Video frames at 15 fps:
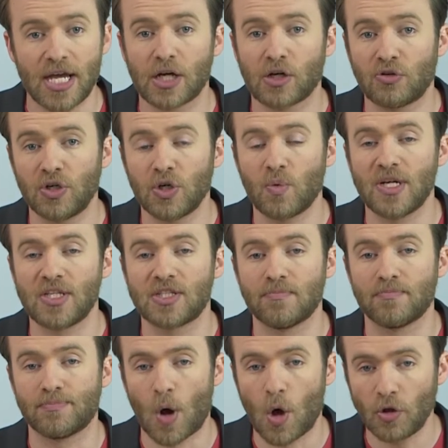including wins
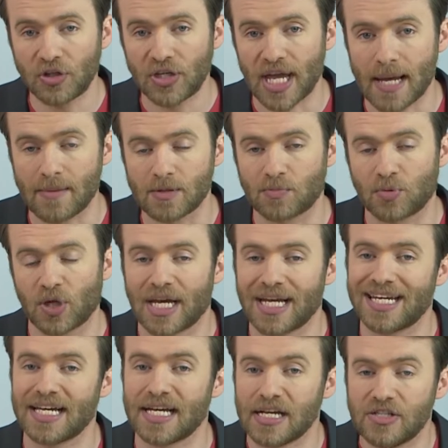in both games
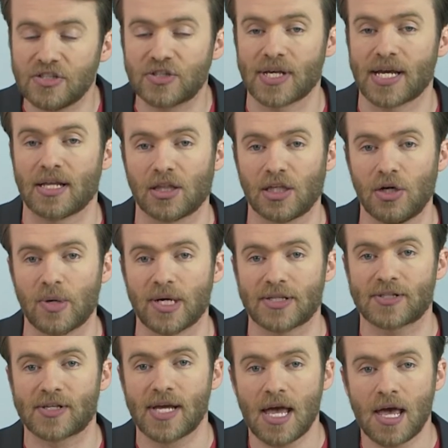played in St.
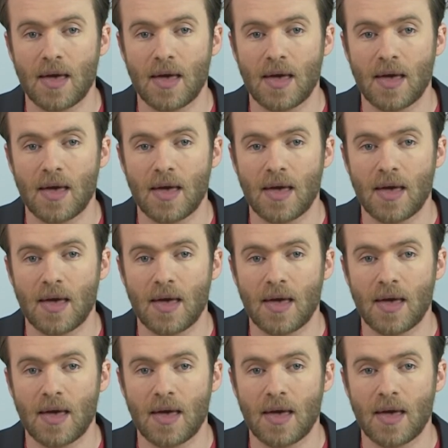Louis.